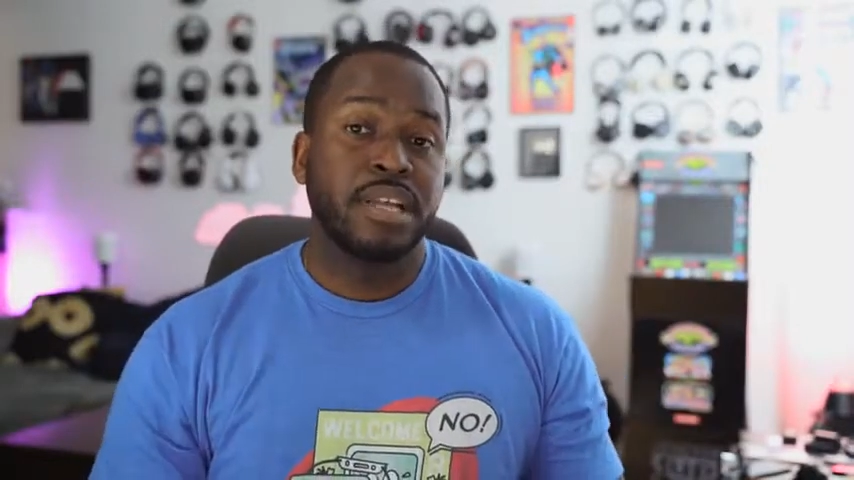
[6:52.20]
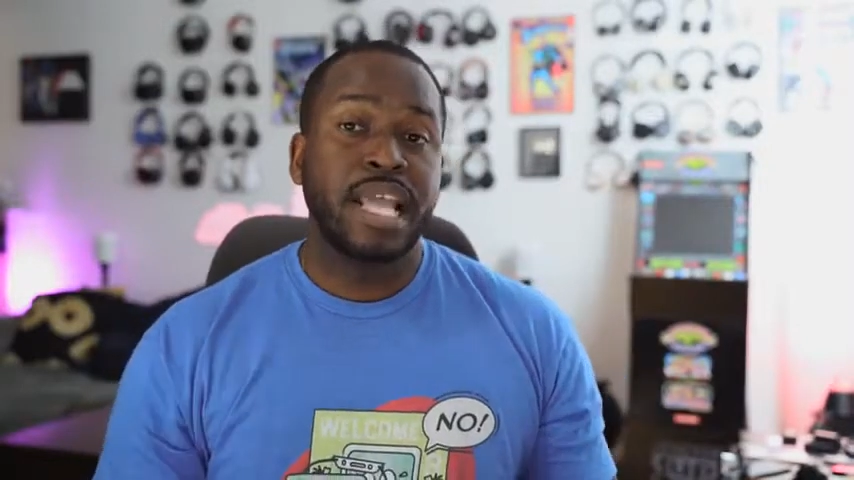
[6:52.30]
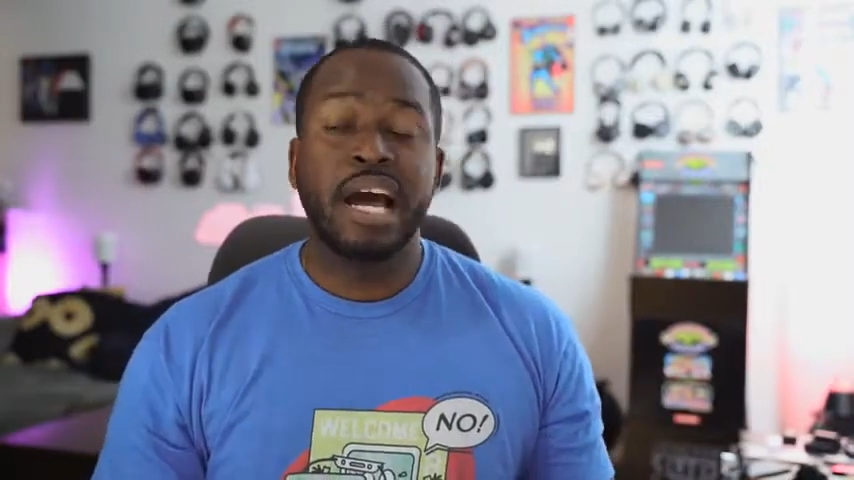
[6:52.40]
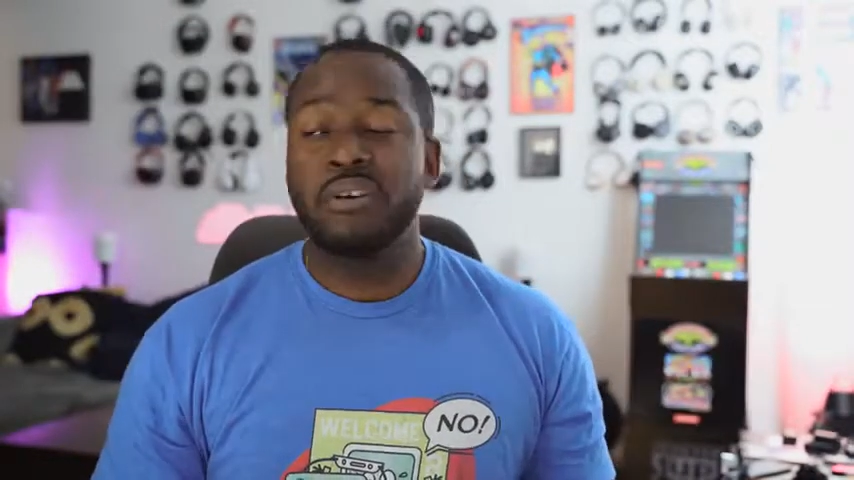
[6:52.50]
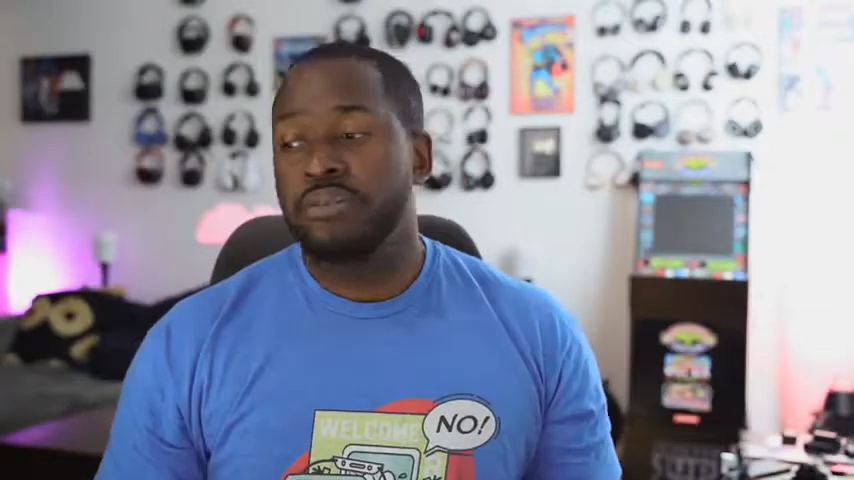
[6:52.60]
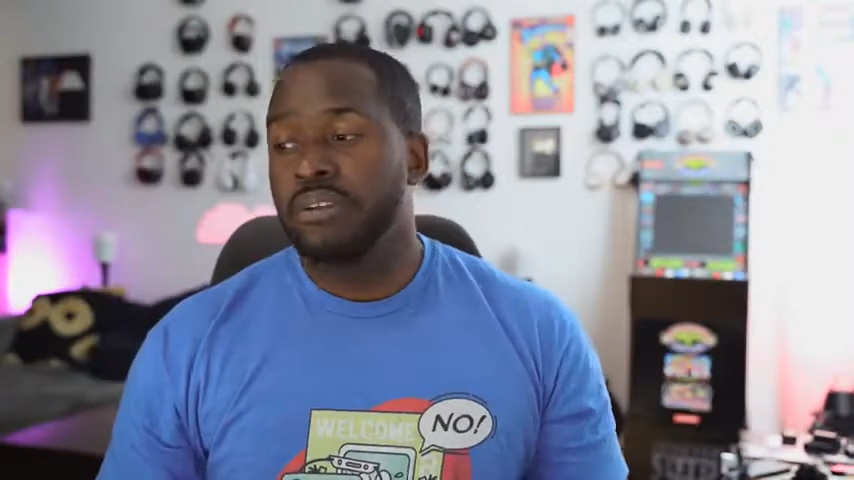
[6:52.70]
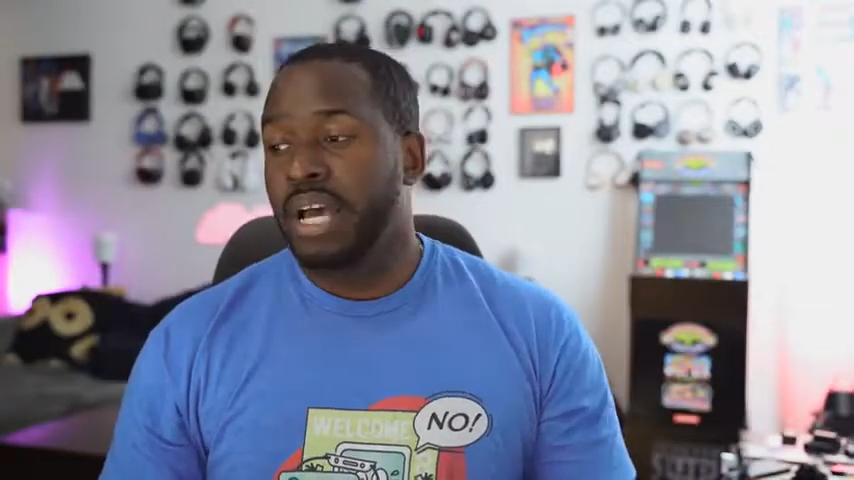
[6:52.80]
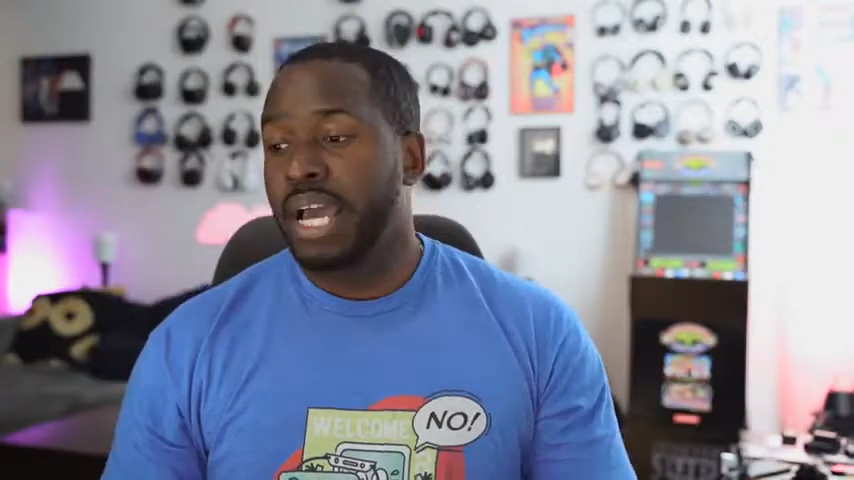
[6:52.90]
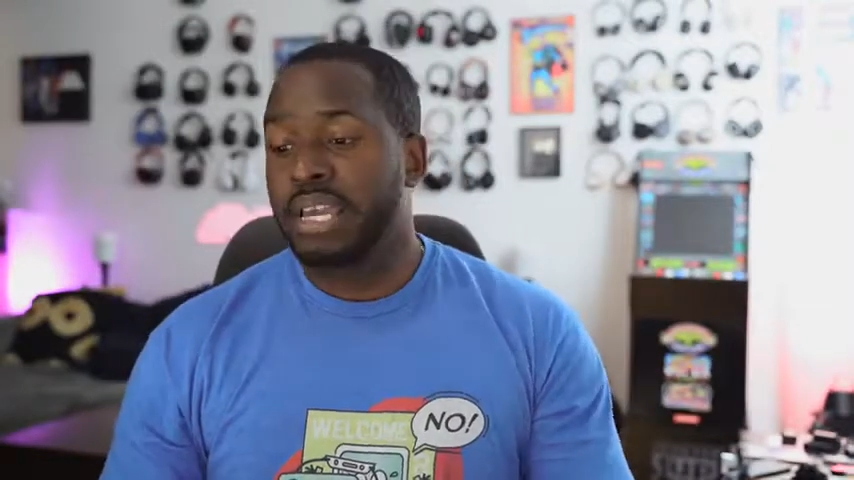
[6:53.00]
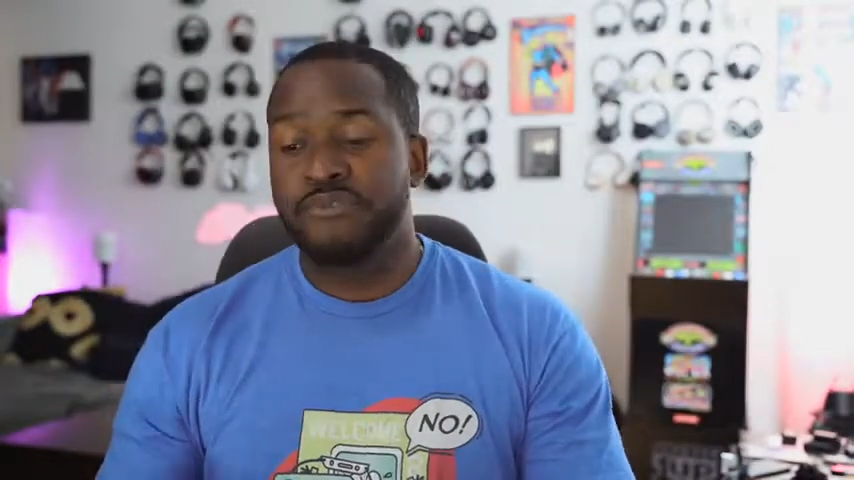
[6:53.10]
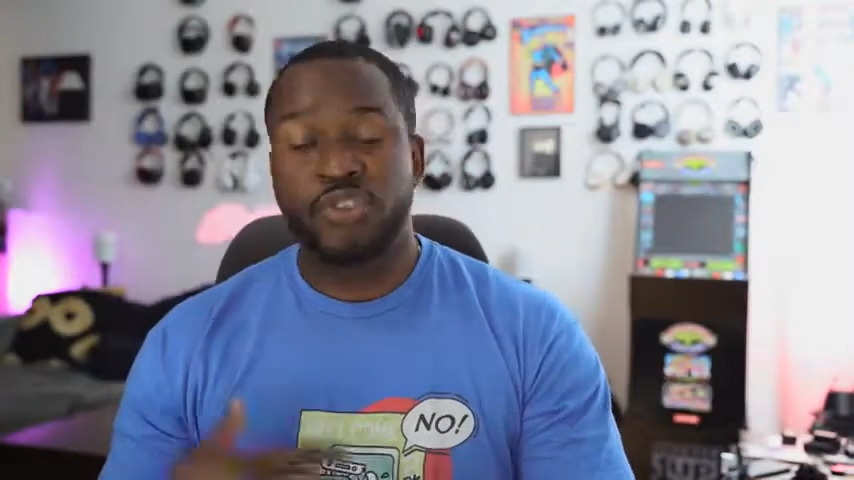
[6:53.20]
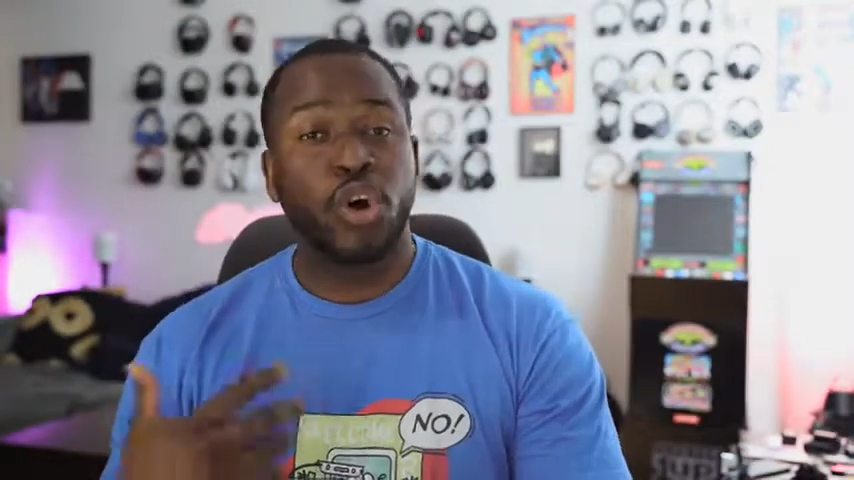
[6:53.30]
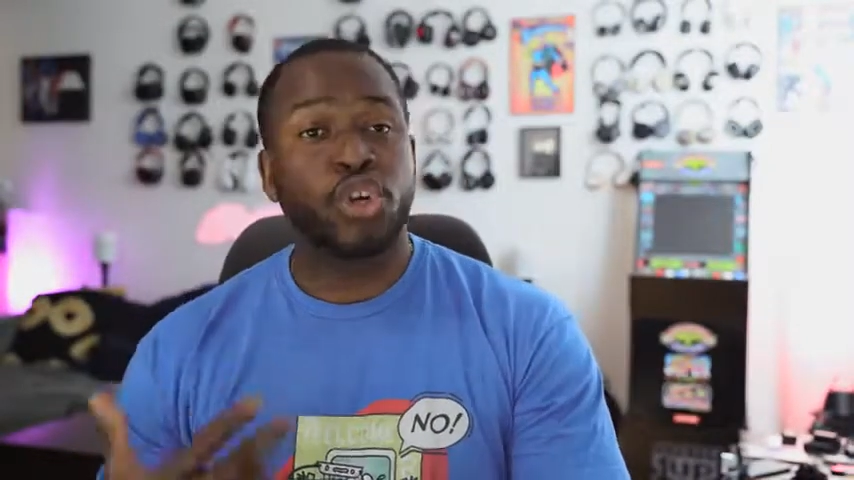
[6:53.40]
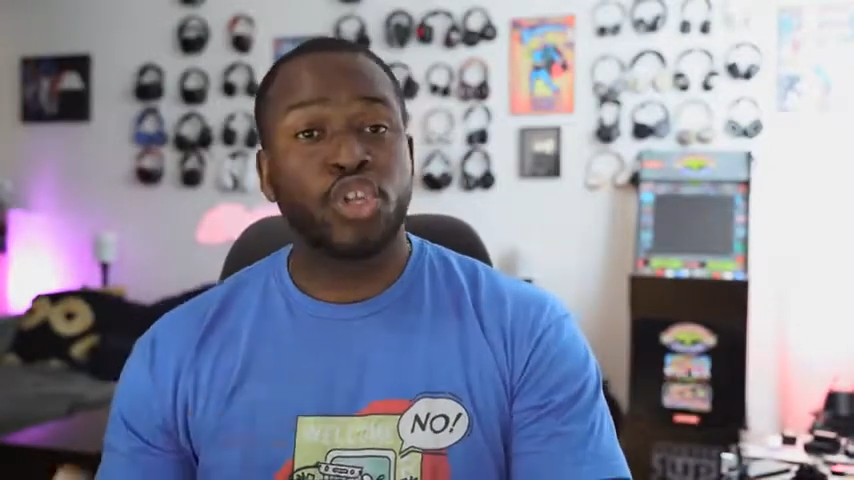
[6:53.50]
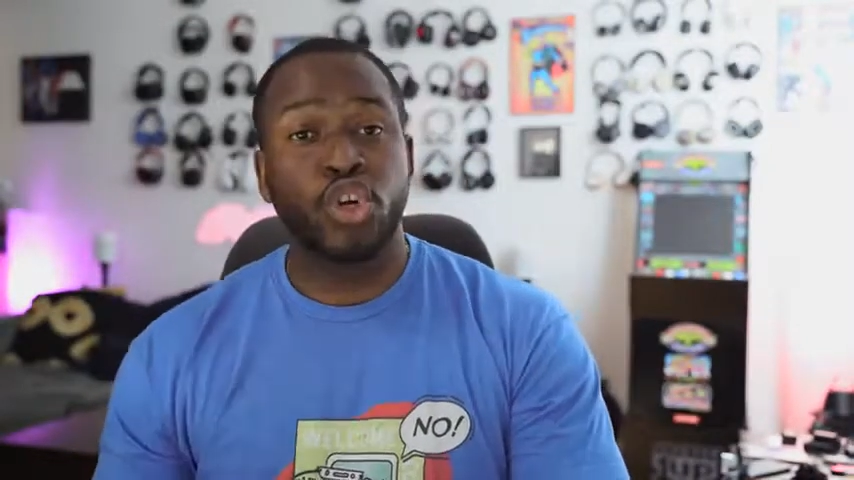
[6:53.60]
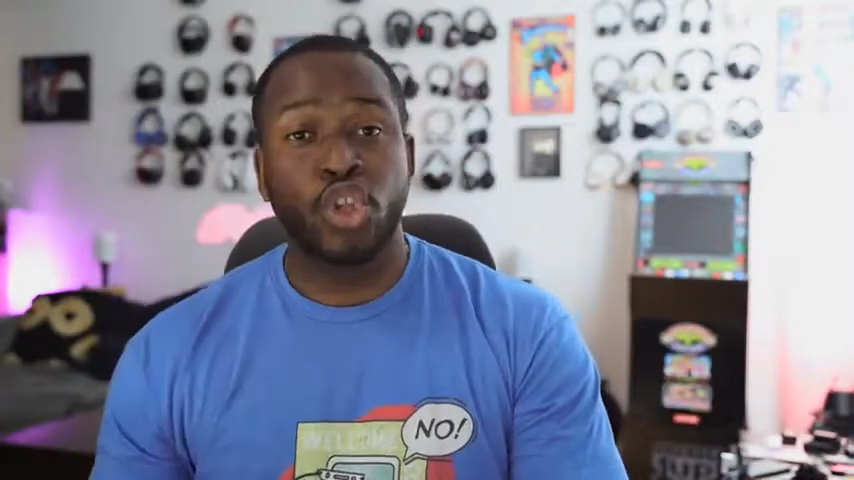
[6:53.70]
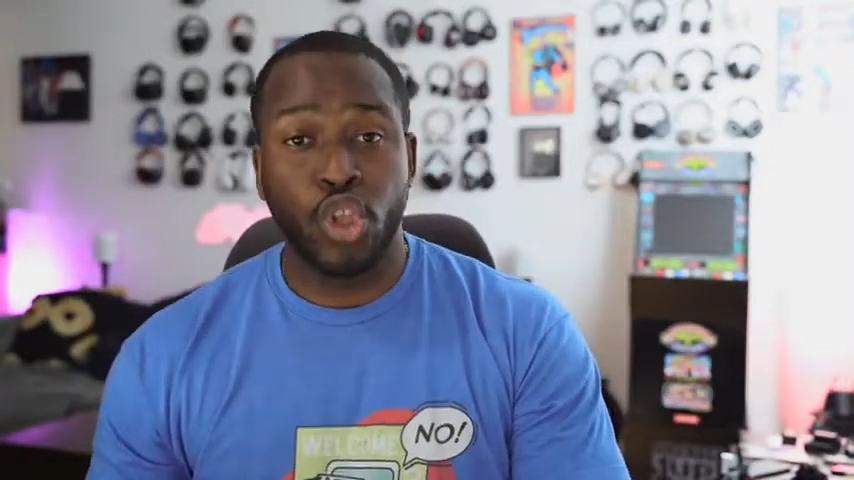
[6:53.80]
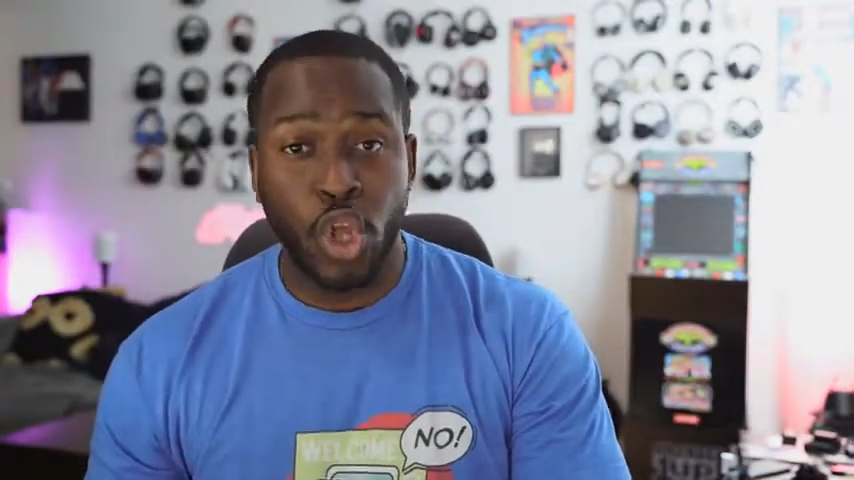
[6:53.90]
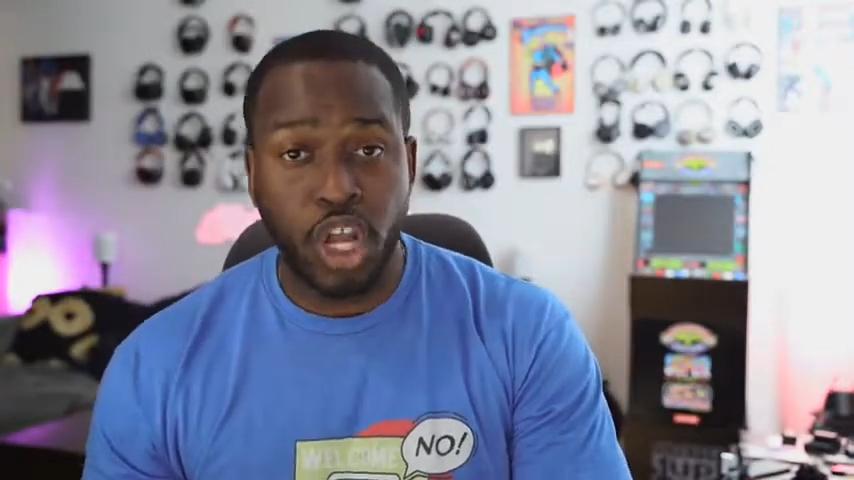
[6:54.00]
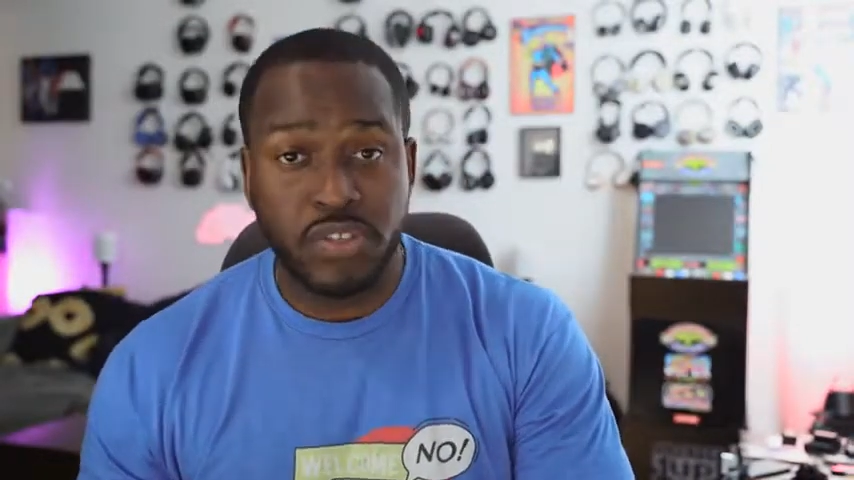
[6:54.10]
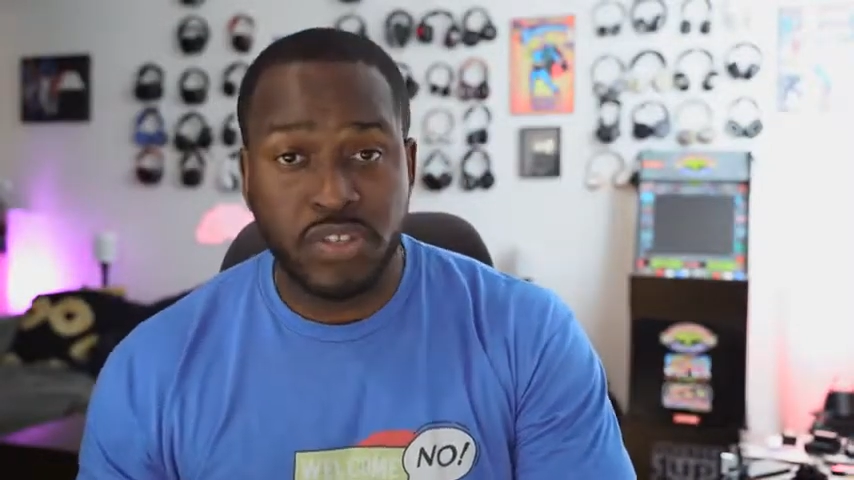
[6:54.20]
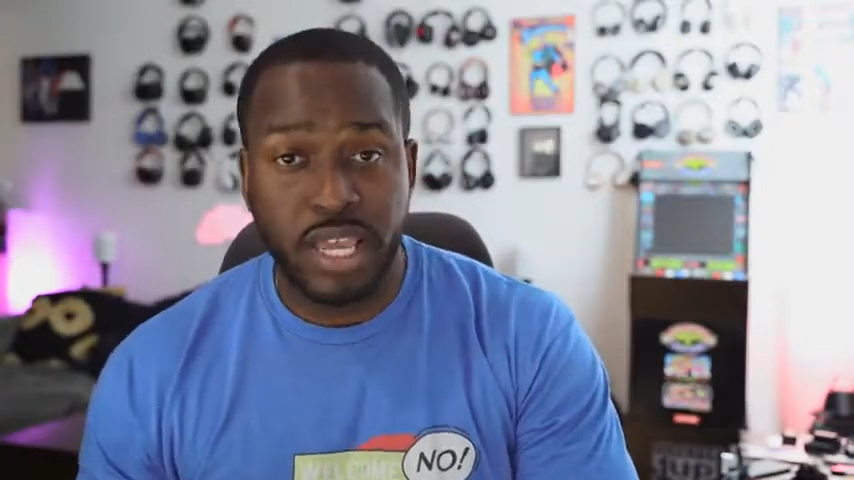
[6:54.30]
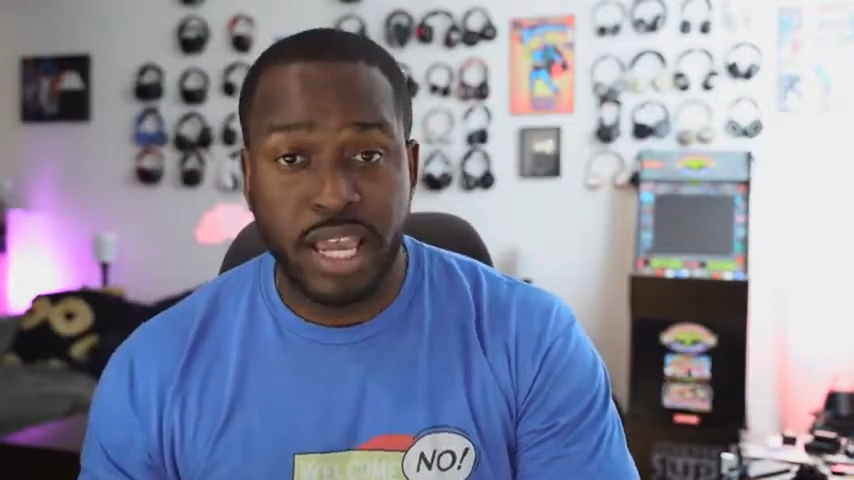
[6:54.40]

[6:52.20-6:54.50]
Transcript: Now, I've talked a lot